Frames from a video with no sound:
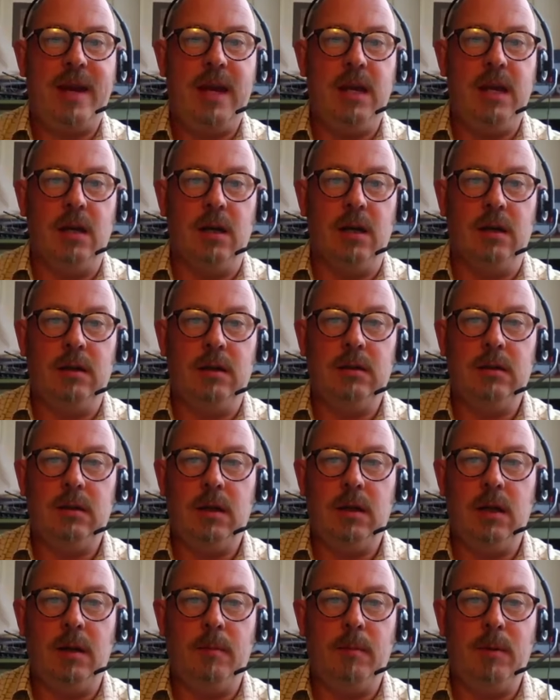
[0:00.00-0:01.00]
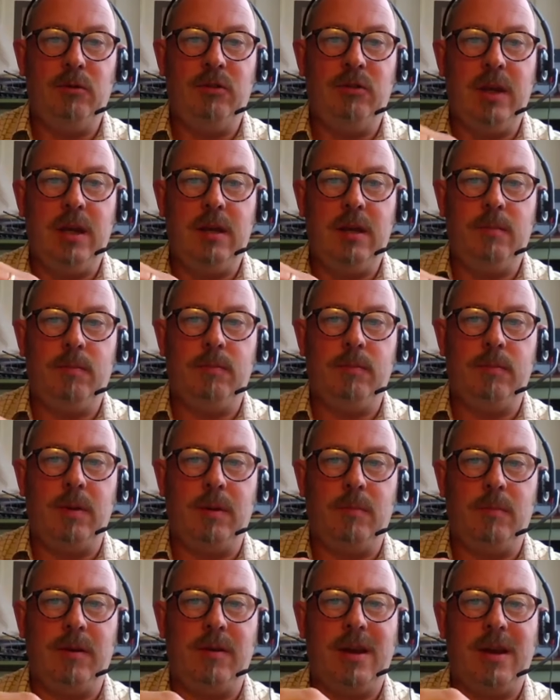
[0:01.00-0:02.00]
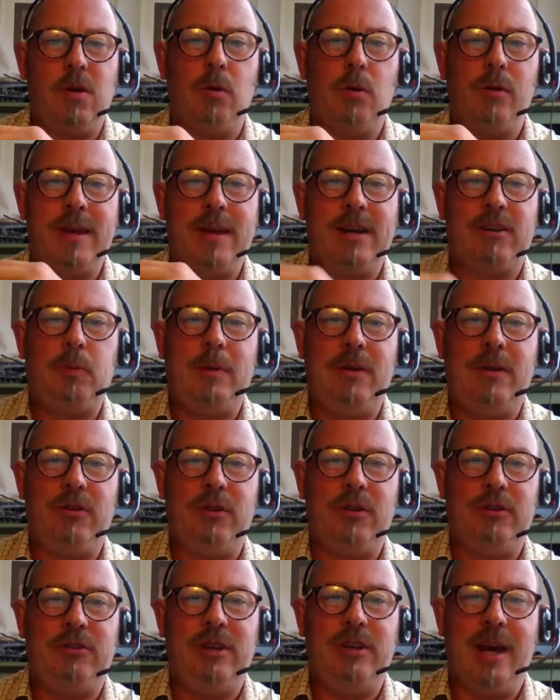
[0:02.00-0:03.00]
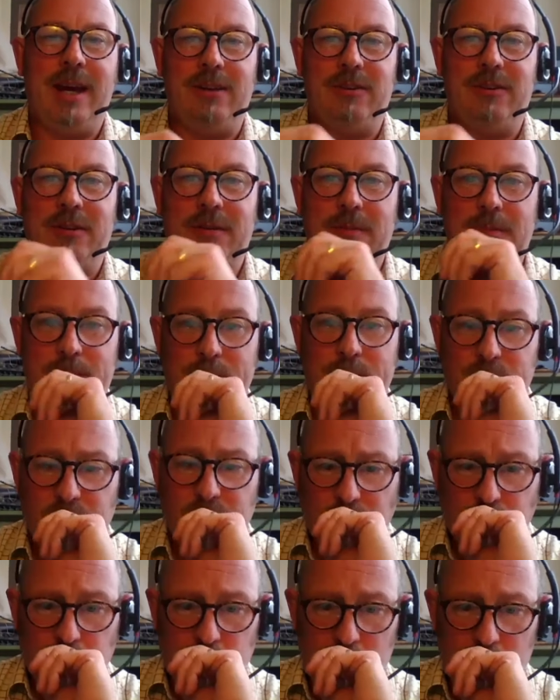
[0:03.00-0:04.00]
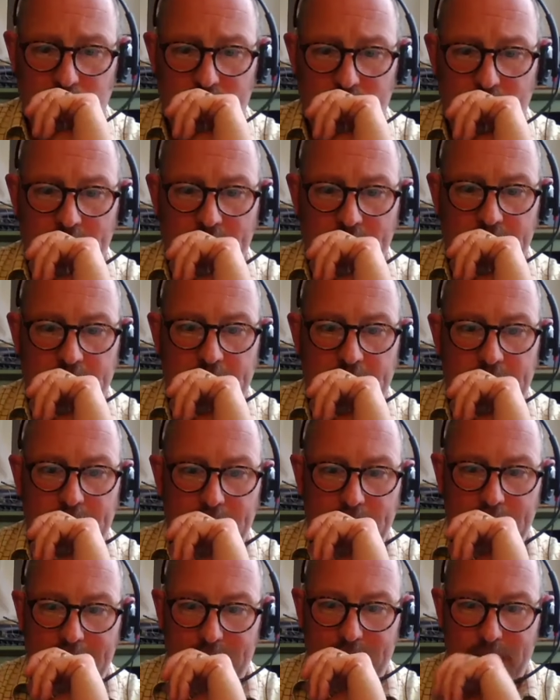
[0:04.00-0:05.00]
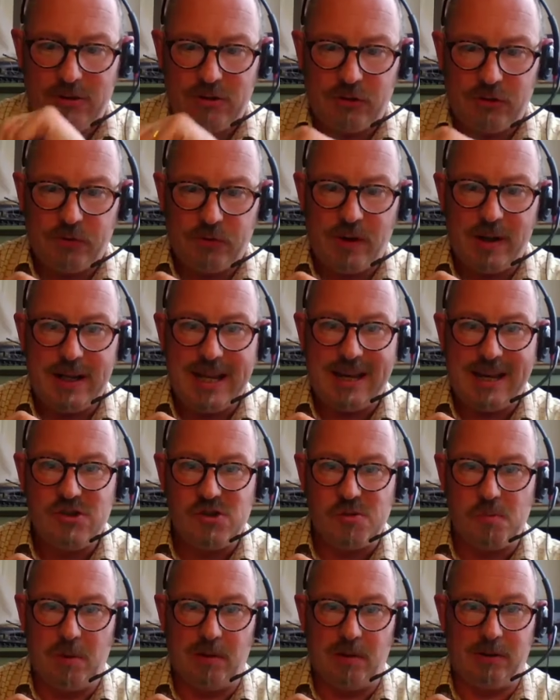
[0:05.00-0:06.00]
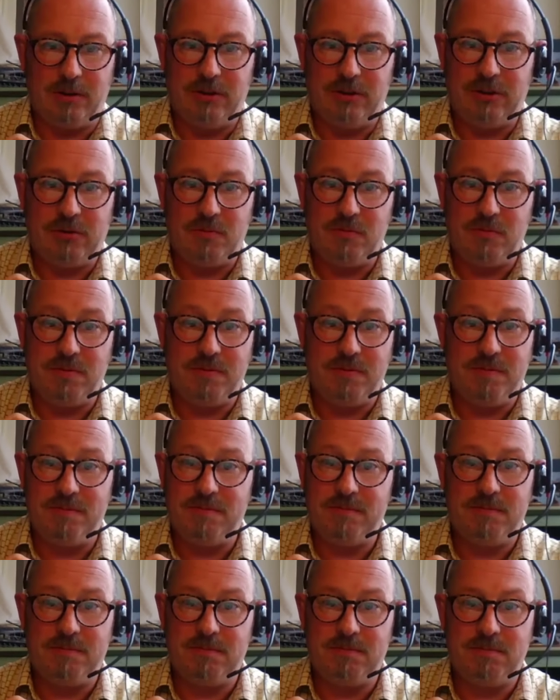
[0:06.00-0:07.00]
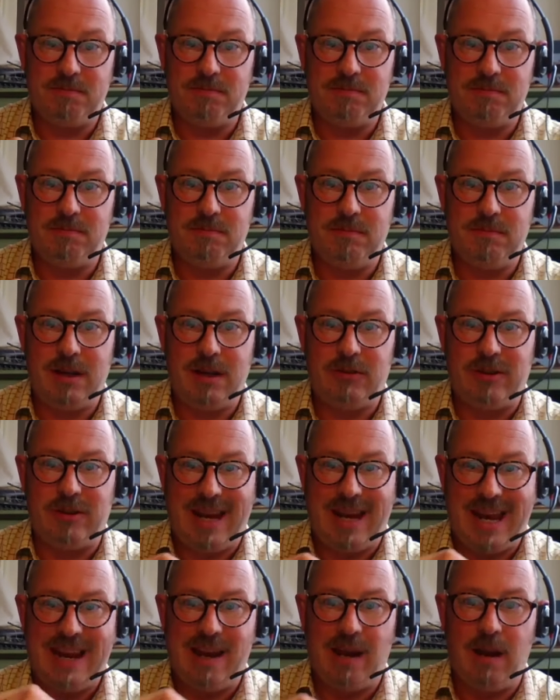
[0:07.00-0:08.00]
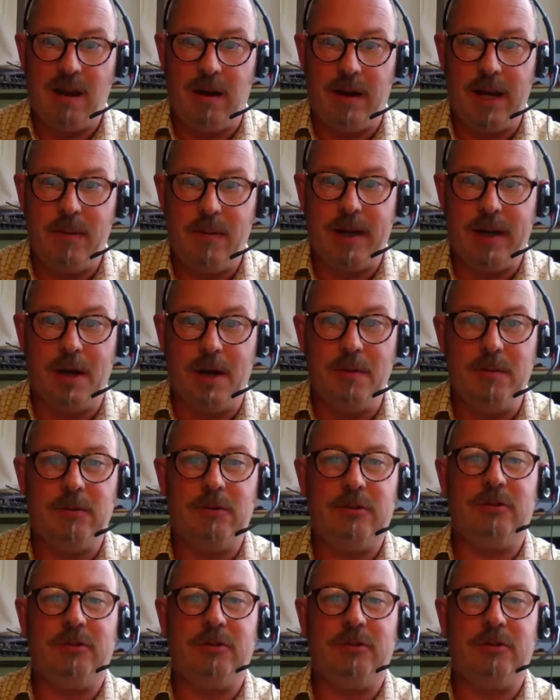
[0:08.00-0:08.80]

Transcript: Vega, um, it was the, the they called it the X B thirty-eight. Uh, let me just find the engine model because it's it's an inline. Here we go.